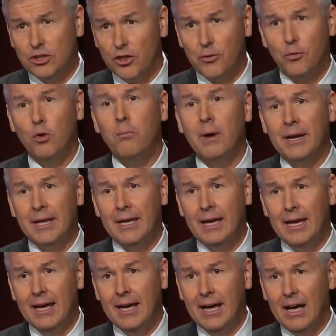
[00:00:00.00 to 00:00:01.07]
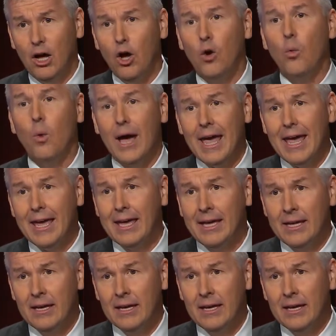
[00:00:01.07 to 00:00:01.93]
to throw money away.